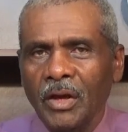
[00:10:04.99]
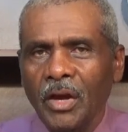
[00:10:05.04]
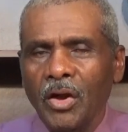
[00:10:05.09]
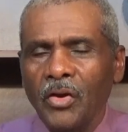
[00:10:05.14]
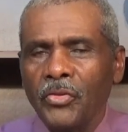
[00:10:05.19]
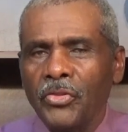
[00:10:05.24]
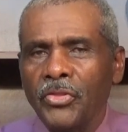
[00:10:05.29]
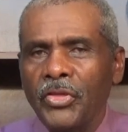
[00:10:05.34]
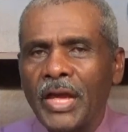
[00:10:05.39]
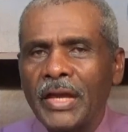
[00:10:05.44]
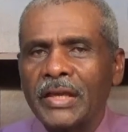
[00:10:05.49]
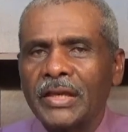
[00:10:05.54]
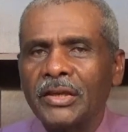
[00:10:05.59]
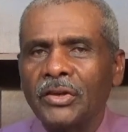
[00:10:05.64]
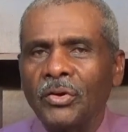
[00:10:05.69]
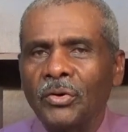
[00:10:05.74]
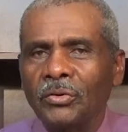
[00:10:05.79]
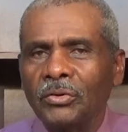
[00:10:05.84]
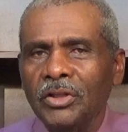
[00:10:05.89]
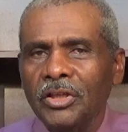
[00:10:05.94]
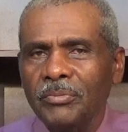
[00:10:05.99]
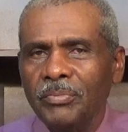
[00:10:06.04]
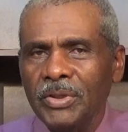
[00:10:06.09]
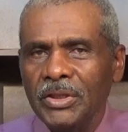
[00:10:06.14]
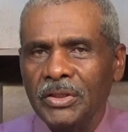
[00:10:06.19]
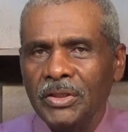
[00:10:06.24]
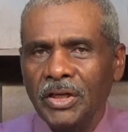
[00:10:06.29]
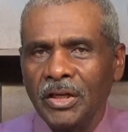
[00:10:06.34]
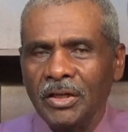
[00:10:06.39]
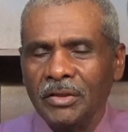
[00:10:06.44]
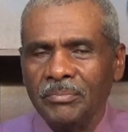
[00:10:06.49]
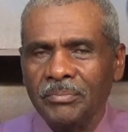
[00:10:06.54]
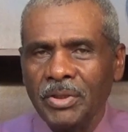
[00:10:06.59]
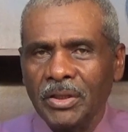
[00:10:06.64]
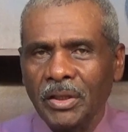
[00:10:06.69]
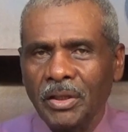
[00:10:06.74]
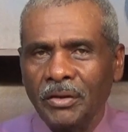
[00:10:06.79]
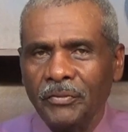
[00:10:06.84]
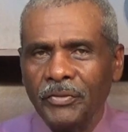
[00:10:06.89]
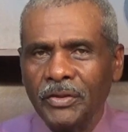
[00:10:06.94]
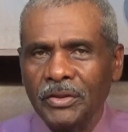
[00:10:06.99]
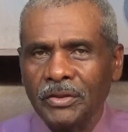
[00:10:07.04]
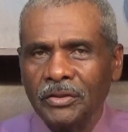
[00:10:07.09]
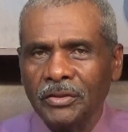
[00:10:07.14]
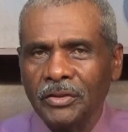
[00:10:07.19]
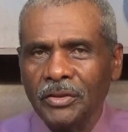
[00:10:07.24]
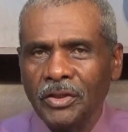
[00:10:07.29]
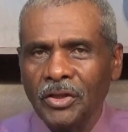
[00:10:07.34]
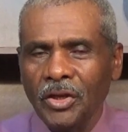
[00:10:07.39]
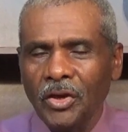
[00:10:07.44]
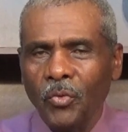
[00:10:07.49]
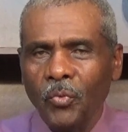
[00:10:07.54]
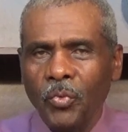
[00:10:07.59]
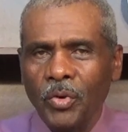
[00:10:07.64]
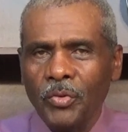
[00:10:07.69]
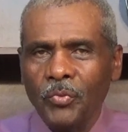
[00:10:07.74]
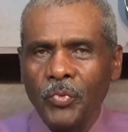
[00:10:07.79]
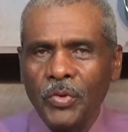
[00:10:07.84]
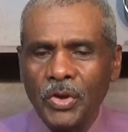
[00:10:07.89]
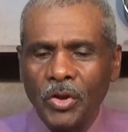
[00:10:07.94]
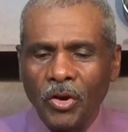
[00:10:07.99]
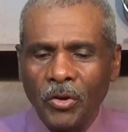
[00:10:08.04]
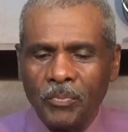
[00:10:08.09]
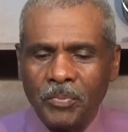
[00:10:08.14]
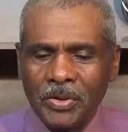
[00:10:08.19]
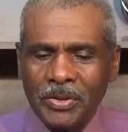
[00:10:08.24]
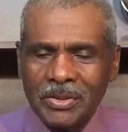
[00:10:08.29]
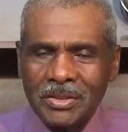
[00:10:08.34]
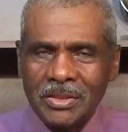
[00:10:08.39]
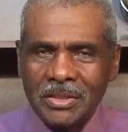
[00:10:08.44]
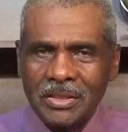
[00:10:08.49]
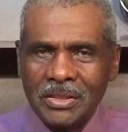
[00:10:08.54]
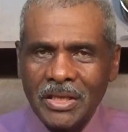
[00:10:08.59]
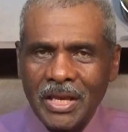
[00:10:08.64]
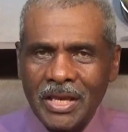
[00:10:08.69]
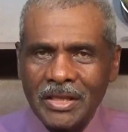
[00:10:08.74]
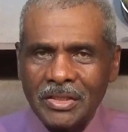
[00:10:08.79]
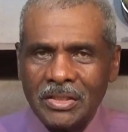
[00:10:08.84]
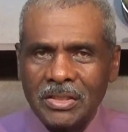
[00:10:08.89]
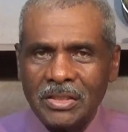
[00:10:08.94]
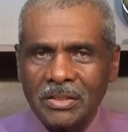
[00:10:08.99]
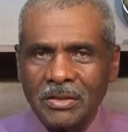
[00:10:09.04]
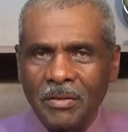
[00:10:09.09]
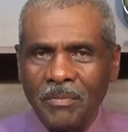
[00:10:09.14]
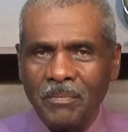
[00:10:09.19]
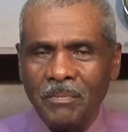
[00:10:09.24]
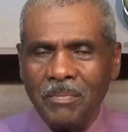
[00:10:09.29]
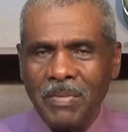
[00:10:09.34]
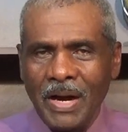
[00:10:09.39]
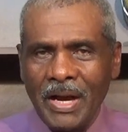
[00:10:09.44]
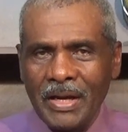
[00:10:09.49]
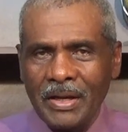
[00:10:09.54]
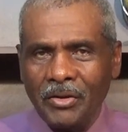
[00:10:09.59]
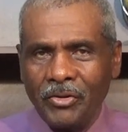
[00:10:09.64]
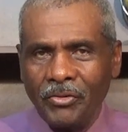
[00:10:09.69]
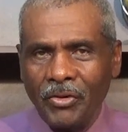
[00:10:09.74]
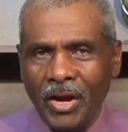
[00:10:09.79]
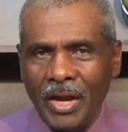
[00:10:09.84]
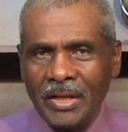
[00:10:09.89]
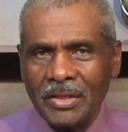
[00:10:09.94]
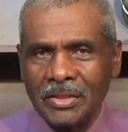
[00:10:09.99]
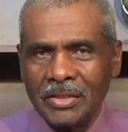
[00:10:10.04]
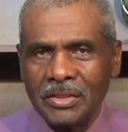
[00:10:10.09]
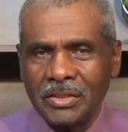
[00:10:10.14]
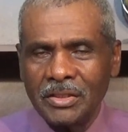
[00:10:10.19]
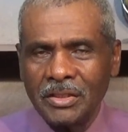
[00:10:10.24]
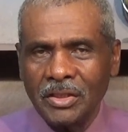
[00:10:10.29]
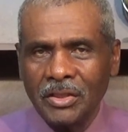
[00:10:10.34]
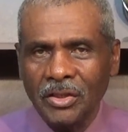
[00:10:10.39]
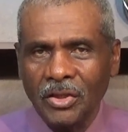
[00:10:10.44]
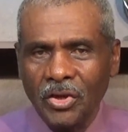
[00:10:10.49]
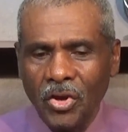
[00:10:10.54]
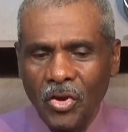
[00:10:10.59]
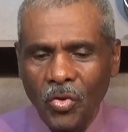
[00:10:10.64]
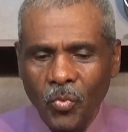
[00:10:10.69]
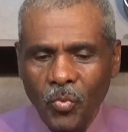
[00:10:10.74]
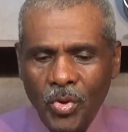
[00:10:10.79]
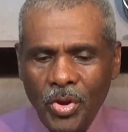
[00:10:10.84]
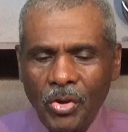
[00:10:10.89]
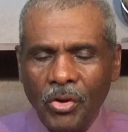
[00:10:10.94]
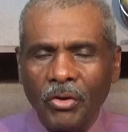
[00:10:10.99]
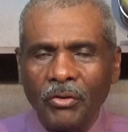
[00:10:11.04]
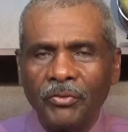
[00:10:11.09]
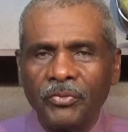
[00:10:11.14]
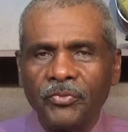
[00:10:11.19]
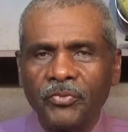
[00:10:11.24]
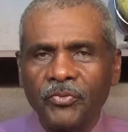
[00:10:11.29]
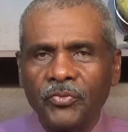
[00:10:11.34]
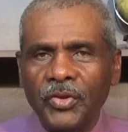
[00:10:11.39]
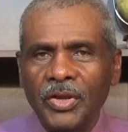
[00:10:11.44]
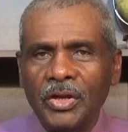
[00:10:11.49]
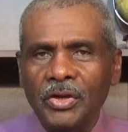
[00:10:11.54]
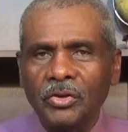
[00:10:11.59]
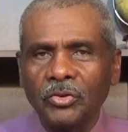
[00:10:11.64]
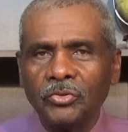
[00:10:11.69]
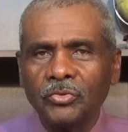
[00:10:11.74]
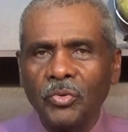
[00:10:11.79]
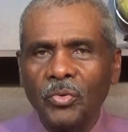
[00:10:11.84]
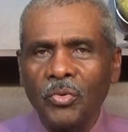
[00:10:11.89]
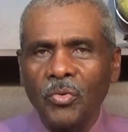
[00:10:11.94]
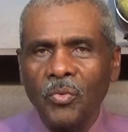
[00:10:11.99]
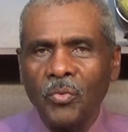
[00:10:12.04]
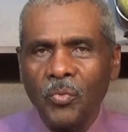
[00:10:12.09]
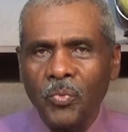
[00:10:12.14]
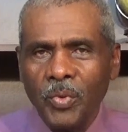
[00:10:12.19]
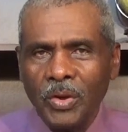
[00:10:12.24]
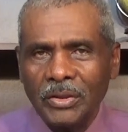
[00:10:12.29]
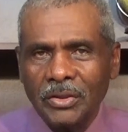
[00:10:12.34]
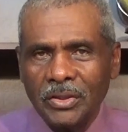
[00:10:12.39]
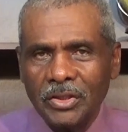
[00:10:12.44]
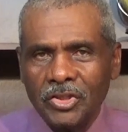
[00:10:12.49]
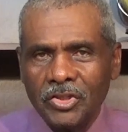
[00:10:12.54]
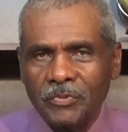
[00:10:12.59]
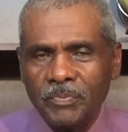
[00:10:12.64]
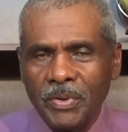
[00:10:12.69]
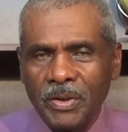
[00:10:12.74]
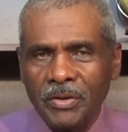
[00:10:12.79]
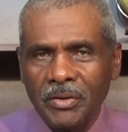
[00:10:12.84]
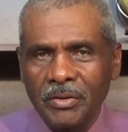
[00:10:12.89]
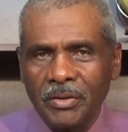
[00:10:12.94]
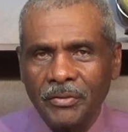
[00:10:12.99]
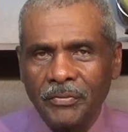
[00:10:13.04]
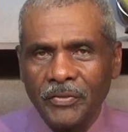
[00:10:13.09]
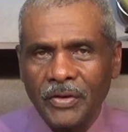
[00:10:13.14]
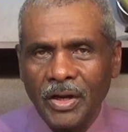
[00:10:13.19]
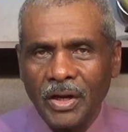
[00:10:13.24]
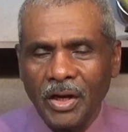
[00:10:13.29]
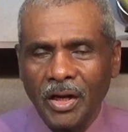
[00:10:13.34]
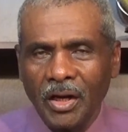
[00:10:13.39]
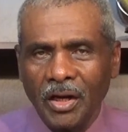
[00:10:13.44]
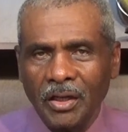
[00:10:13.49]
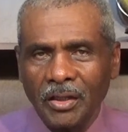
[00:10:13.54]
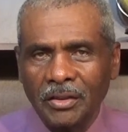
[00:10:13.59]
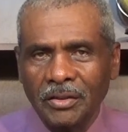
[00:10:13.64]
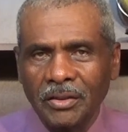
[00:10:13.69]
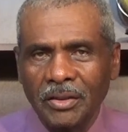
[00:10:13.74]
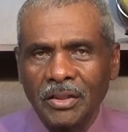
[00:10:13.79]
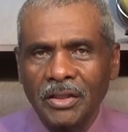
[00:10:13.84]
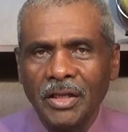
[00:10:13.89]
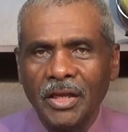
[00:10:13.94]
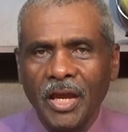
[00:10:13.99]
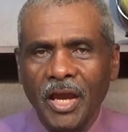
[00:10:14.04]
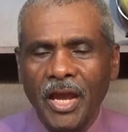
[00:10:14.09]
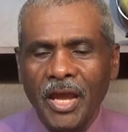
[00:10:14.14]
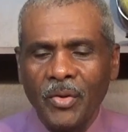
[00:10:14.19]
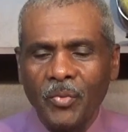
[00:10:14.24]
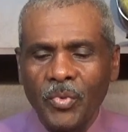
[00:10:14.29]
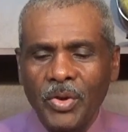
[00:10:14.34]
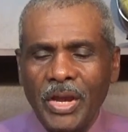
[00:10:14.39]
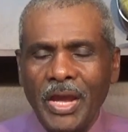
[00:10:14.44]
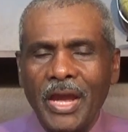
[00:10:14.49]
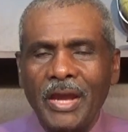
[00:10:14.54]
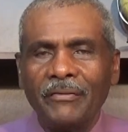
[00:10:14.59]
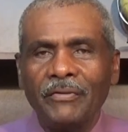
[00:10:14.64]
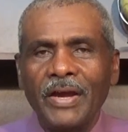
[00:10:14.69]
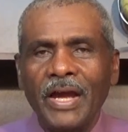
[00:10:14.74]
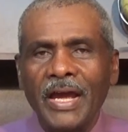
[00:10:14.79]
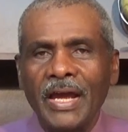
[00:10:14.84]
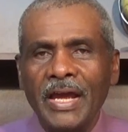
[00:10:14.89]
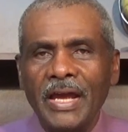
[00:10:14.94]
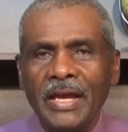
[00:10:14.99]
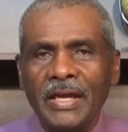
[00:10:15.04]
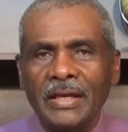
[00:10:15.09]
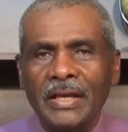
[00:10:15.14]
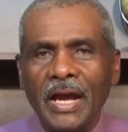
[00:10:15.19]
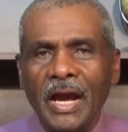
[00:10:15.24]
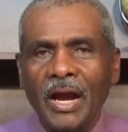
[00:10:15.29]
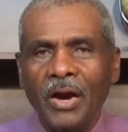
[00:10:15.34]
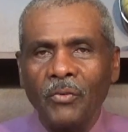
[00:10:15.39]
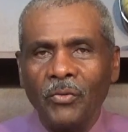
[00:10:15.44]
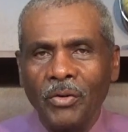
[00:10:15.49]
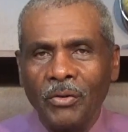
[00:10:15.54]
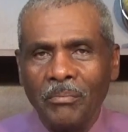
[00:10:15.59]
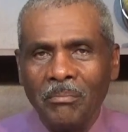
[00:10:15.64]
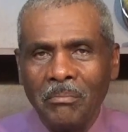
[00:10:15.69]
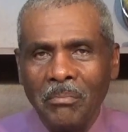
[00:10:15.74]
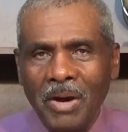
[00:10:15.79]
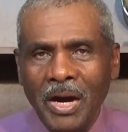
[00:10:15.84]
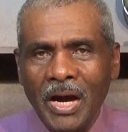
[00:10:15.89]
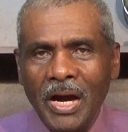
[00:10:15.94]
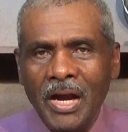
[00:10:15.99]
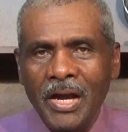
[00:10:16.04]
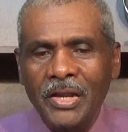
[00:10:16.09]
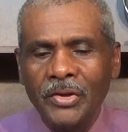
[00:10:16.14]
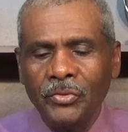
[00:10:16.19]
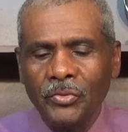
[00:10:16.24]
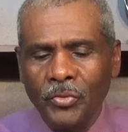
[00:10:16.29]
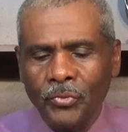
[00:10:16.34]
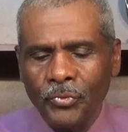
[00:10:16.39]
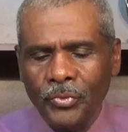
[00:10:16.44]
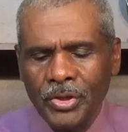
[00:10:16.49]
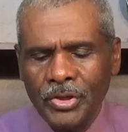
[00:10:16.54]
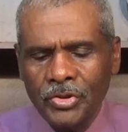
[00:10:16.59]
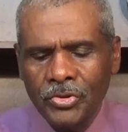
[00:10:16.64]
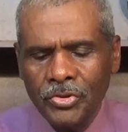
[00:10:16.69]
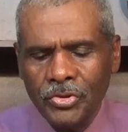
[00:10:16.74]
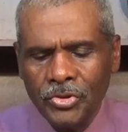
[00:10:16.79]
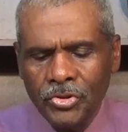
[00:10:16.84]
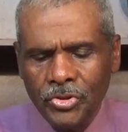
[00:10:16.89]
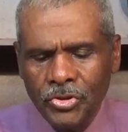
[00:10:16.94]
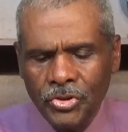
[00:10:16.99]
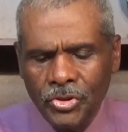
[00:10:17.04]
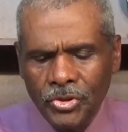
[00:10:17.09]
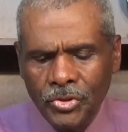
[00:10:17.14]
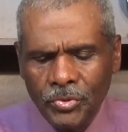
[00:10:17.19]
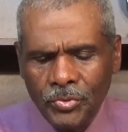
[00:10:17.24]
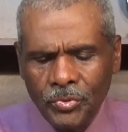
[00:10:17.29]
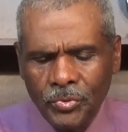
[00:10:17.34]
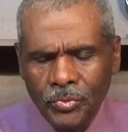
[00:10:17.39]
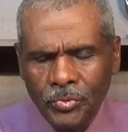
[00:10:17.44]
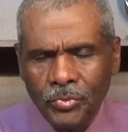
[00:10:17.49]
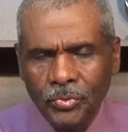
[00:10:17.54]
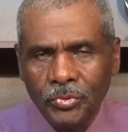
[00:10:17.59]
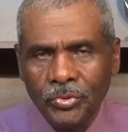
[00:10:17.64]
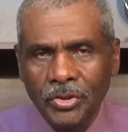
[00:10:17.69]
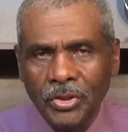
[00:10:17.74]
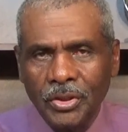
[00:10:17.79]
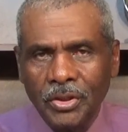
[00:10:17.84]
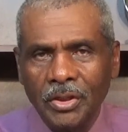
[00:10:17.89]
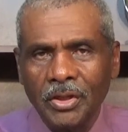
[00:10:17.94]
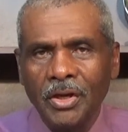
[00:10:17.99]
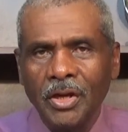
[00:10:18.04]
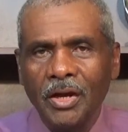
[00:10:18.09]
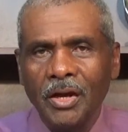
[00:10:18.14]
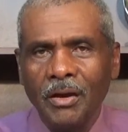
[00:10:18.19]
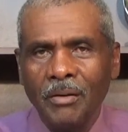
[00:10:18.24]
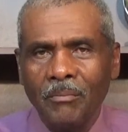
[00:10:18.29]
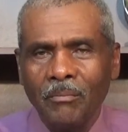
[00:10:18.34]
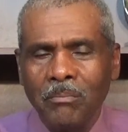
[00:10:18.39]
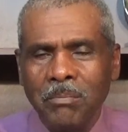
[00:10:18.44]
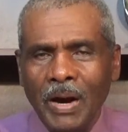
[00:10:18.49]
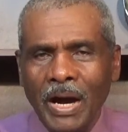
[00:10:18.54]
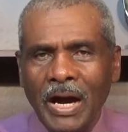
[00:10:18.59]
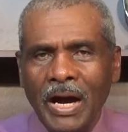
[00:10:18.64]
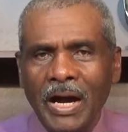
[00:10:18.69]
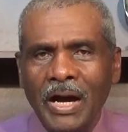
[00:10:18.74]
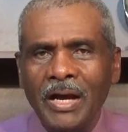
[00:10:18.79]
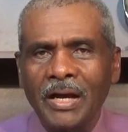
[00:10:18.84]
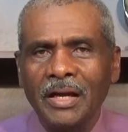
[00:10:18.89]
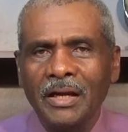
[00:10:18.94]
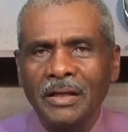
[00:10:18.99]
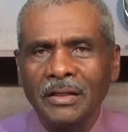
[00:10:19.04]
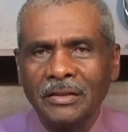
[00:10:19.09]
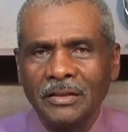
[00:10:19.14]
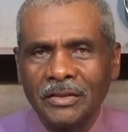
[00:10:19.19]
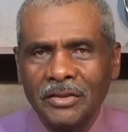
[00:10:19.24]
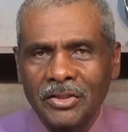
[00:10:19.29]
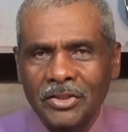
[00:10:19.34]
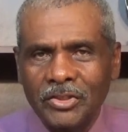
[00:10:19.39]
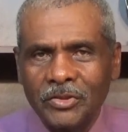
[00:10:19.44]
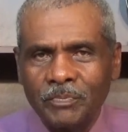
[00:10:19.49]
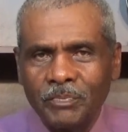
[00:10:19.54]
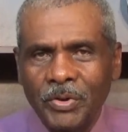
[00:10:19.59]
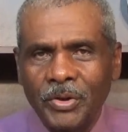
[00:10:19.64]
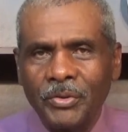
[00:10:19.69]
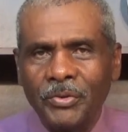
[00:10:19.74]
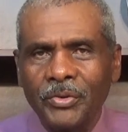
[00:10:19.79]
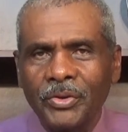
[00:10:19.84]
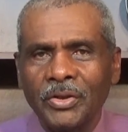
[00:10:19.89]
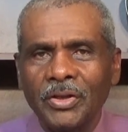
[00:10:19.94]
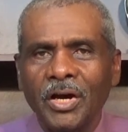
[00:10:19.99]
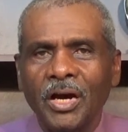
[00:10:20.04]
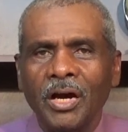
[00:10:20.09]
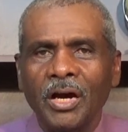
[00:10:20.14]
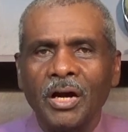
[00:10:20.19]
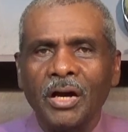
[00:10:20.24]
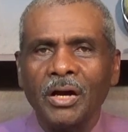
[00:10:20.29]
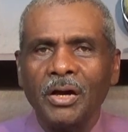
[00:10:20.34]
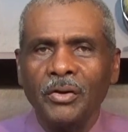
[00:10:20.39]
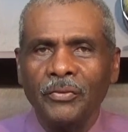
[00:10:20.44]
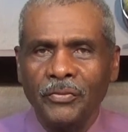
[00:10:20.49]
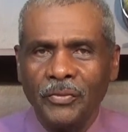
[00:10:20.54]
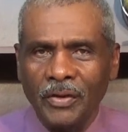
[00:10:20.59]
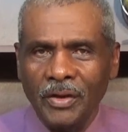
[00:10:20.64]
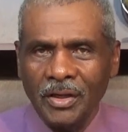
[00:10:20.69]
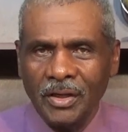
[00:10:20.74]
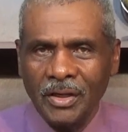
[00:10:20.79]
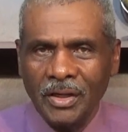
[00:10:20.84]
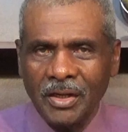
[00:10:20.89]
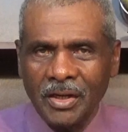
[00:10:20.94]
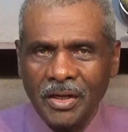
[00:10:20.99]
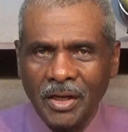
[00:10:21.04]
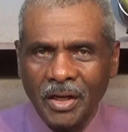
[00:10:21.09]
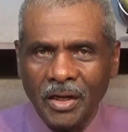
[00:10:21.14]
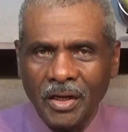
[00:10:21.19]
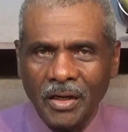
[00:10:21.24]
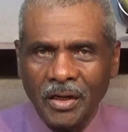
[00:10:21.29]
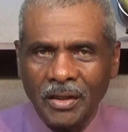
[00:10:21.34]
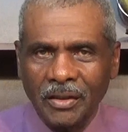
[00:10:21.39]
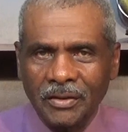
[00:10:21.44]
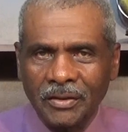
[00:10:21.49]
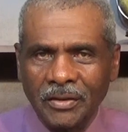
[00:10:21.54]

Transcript: That can only be done, beloved, when we are possessed by Christ, we are filled with the Spirit of God, and we have had our mind renewed by the Spirit of God.